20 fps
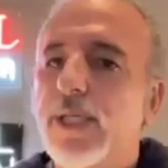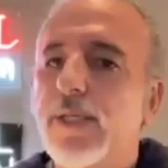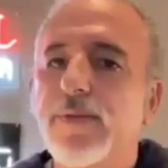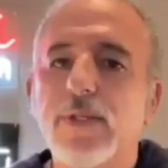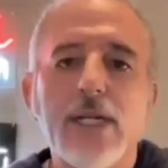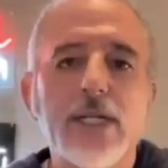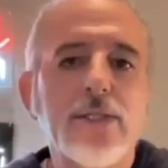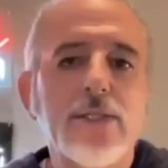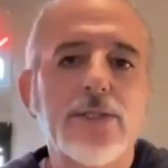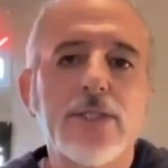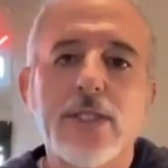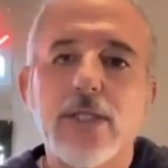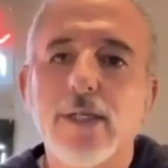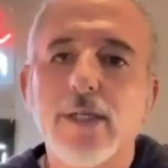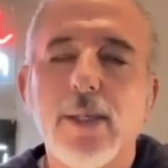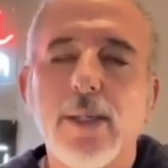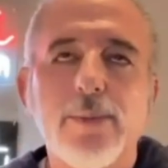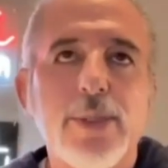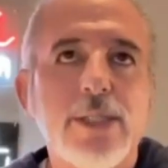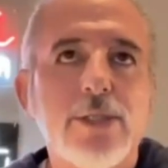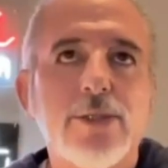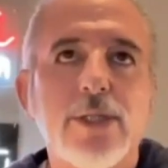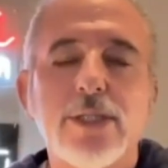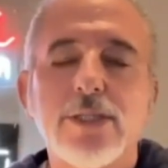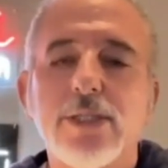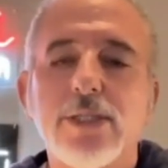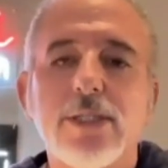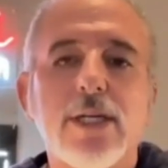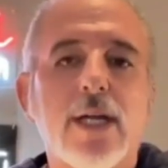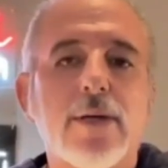but if they're not using a company
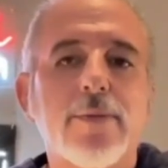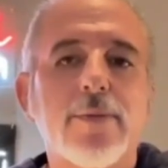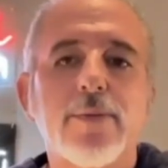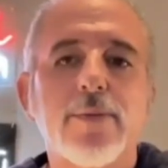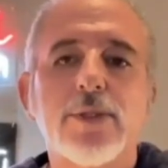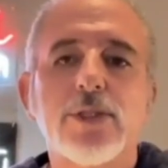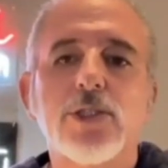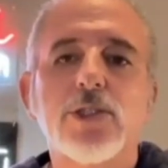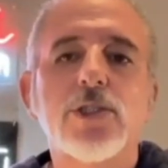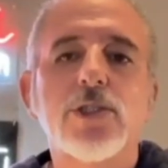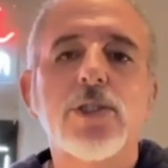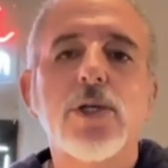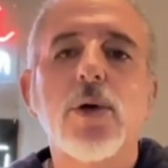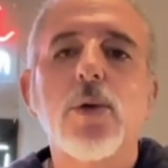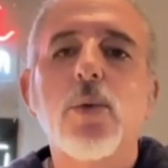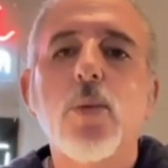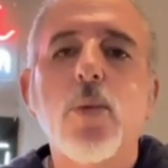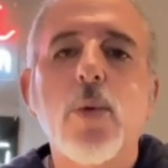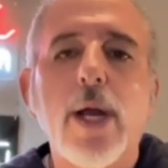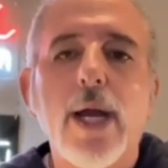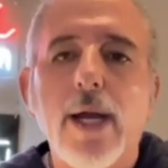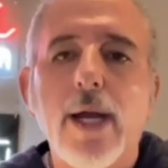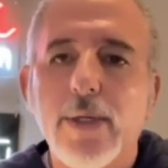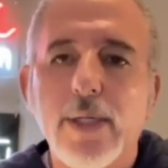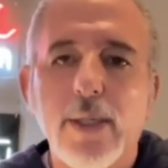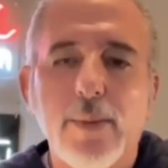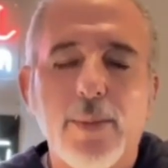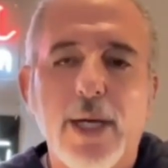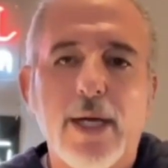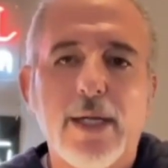address, you got to be so
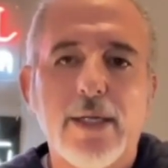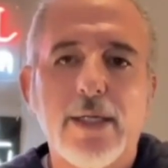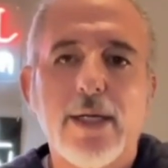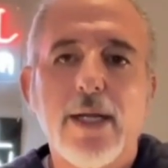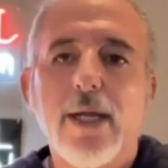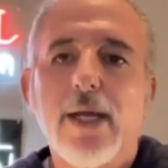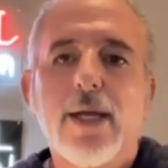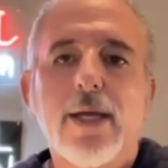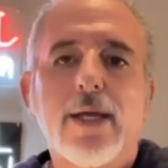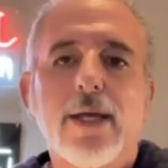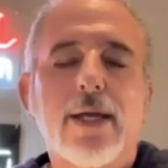wary about it.